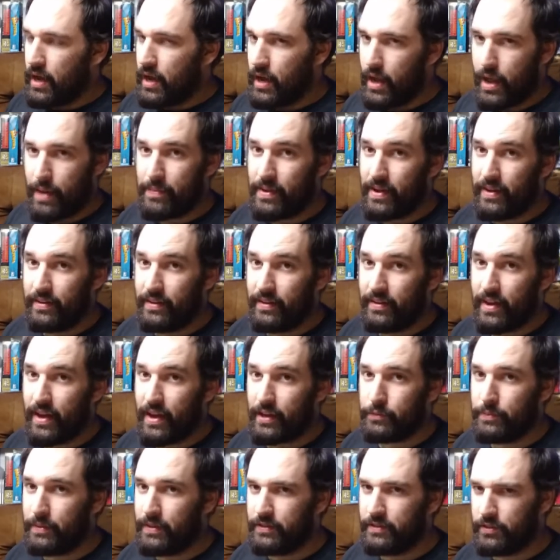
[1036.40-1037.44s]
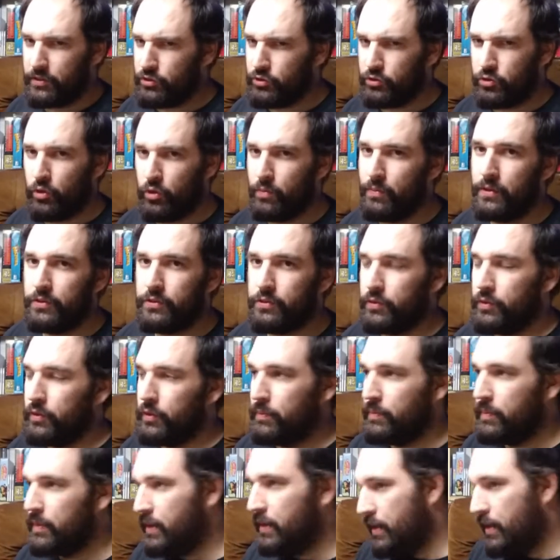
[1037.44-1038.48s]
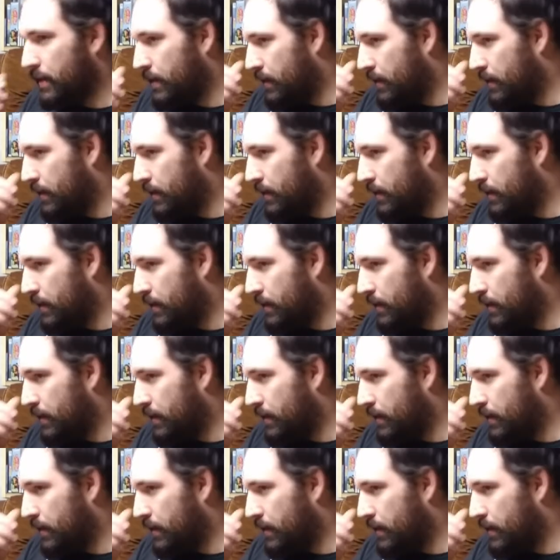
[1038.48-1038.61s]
MATX, because there's so much room.